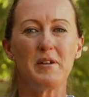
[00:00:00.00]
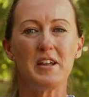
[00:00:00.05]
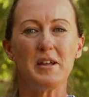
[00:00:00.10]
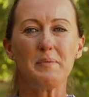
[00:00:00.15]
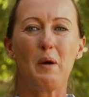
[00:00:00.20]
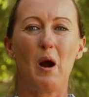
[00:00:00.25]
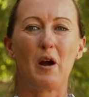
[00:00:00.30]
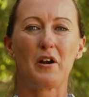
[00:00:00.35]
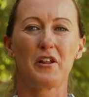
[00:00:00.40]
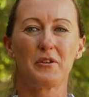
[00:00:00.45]

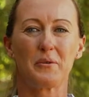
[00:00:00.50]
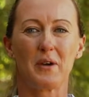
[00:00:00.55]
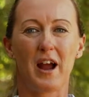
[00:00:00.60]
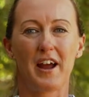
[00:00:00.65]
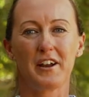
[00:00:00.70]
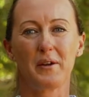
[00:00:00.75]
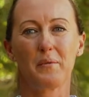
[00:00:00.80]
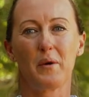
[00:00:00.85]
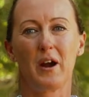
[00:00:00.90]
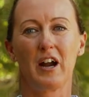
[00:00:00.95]
being part of the
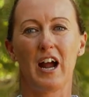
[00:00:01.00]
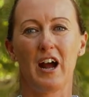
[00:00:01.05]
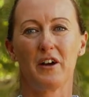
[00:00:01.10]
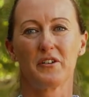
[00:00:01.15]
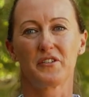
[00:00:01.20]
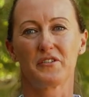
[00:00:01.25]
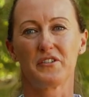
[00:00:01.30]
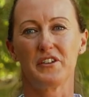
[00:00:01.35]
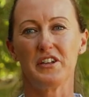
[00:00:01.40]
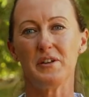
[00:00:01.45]
Riding
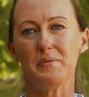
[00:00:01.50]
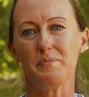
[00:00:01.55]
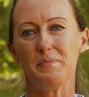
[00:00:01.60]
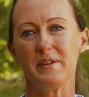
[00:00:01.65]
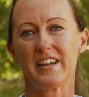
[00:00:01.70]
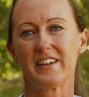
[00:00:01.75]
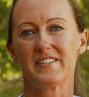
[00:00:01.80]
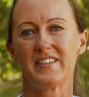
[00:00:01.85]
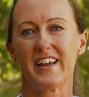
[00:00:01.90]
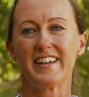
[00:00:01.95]
Warehouse team
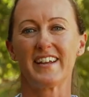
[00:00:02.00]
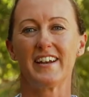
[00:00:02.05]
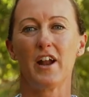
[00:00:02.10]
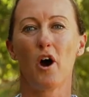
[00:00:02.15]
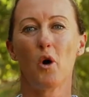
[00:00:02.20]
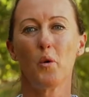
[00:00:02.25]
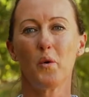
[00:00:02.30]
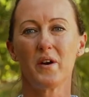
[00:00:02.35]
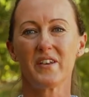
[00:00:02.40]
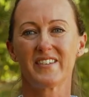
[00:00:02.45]
because I can
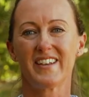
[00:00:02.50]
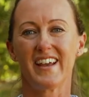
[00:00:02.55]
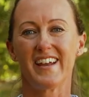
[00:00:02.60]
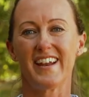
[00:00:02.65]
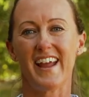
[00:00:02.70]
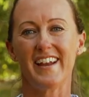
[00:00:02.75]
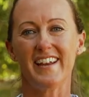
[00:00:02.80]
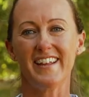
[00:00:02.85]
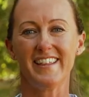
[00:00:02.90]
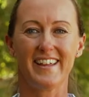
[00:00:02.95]
always get
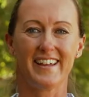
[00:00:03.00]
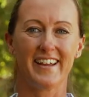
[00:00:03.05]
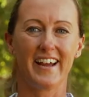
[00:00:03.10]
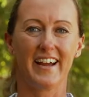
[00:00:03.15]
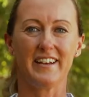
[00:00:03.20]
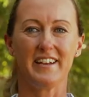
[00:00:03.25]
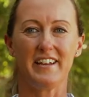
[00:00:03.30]
anything I